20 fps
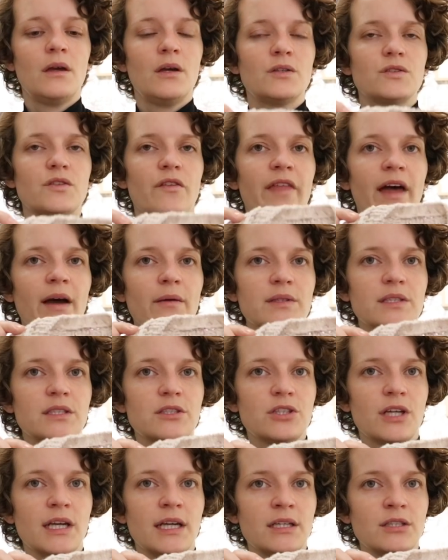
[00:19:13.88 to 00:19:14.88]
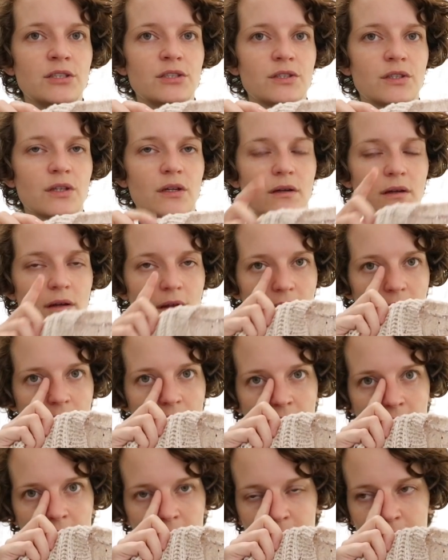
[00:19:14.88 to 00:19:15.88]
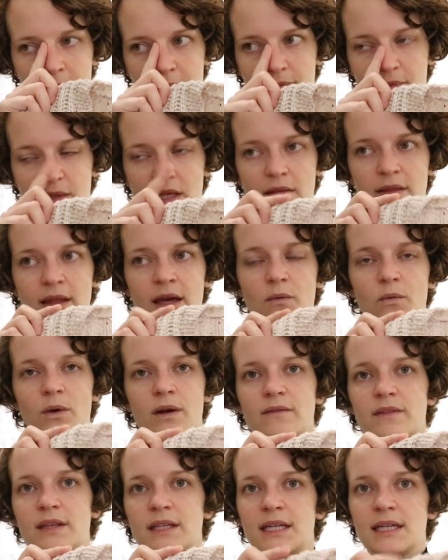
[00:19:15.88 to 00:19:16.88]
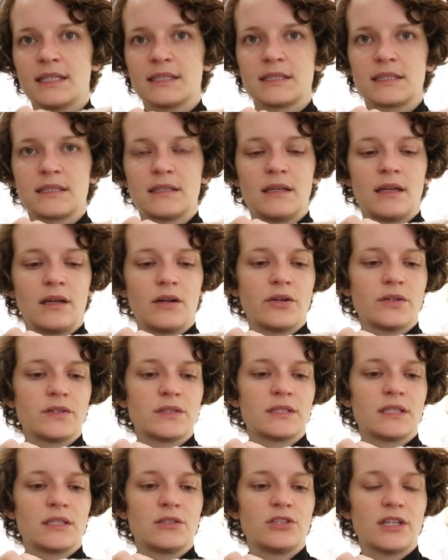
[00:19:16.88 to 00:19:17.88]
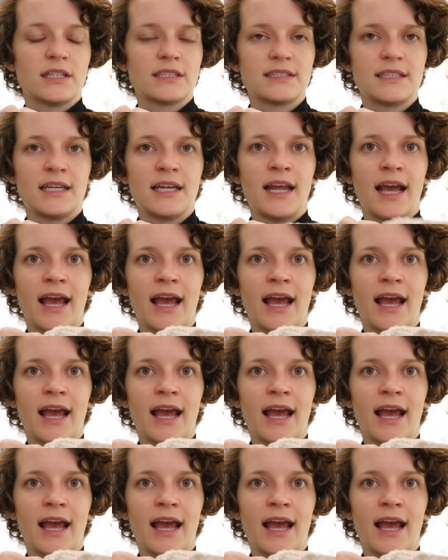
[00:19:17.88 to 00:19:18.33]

So that was a change that one of the test knitters suggested,